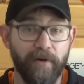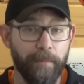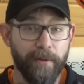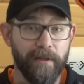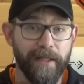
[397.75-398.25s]
I'll
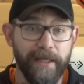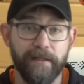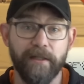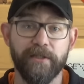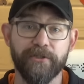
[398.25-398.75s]
put a link
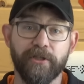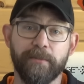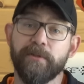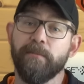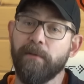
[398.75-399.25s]
in the
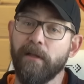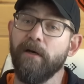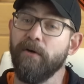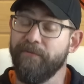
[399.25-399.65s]
description below